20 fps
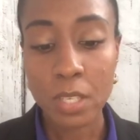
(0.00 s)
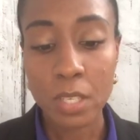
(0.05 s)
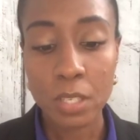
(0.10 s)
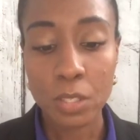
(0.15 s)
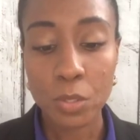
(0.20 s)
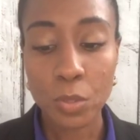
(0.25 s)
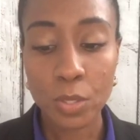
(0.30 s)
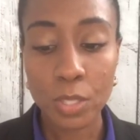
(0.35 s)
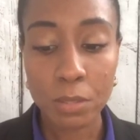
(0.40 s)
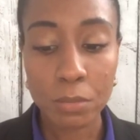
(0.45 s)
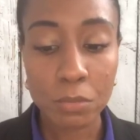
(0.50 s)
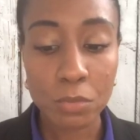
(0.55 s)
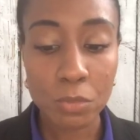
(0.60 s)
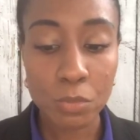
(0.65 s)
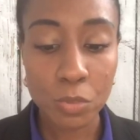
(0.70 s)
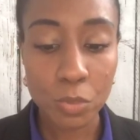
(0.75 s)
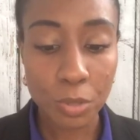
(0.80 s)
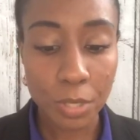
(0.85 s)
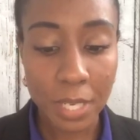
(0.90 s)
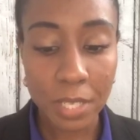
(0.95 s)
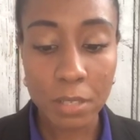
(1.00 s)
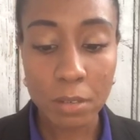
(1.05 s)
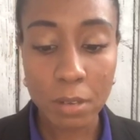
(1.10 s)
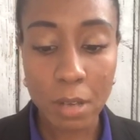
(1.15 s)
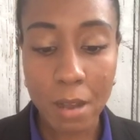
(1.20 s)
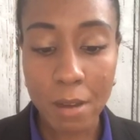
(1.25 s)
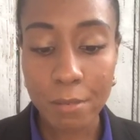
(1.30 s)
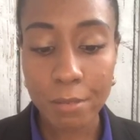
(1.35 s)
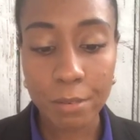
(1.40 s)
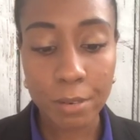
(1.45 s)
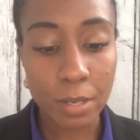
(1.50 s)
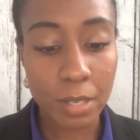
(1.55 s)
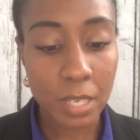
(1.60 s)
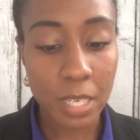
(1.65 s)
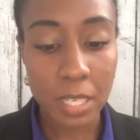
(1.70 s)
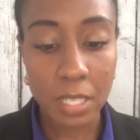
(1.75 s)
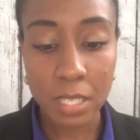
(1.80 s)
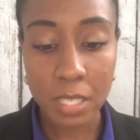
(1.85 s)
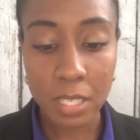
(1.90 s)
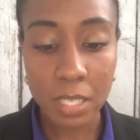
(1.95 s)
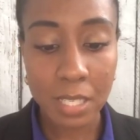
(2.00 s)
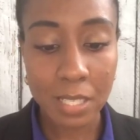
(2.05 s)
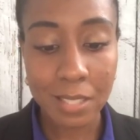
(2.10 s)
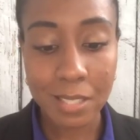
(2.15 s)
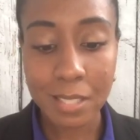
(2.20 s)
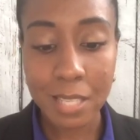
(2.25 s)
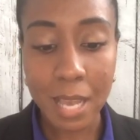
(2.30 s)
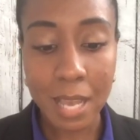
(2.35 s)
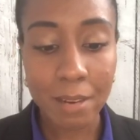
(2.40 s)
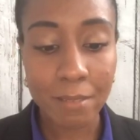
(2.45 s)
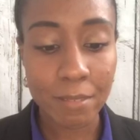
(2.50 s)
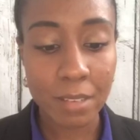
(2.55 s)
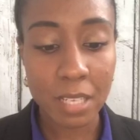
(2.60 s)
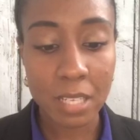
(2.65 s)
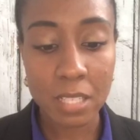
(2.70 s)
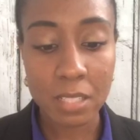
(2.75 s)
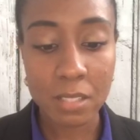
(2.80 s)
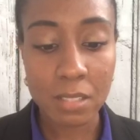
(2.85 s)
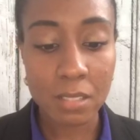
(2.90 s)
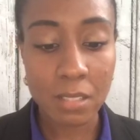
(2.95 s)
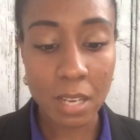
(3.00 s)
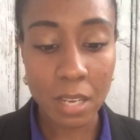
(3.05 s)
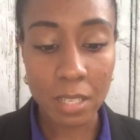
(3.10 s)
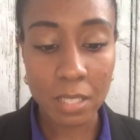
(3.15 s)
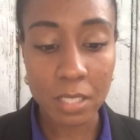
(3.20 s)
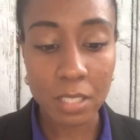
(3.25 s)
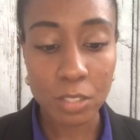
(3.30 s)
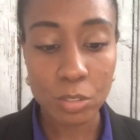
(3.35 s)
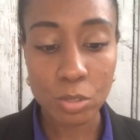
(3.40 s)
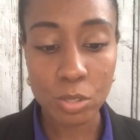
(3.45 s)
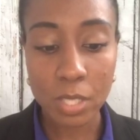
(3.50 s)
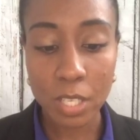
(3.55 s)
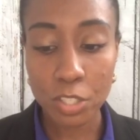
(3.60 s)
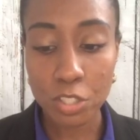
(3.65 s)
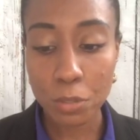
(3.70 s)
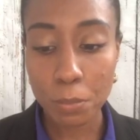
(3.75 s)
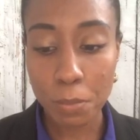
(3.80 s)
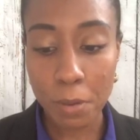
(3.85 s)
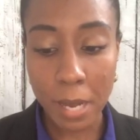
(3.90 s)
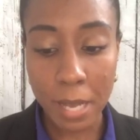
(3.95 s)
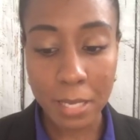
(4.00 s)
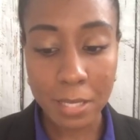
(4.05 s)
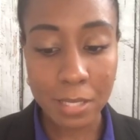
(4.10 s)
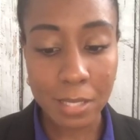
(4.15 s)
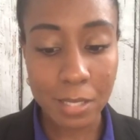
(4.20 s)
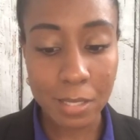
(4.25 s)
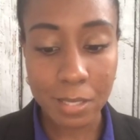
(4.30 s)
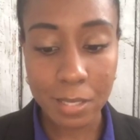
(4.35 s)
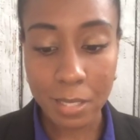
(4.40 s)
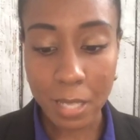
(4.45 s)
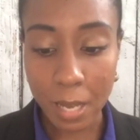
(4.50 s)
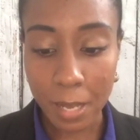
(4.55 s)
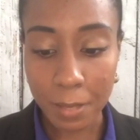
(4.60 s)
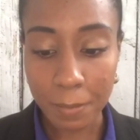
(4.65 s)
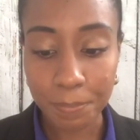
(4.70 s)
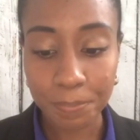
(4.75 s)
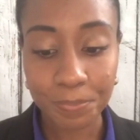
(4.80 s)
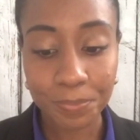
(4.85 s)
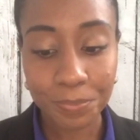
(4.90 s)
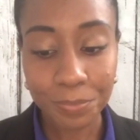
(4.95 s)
You can create your cover and inside of it, and it's done. You set your price, it's done.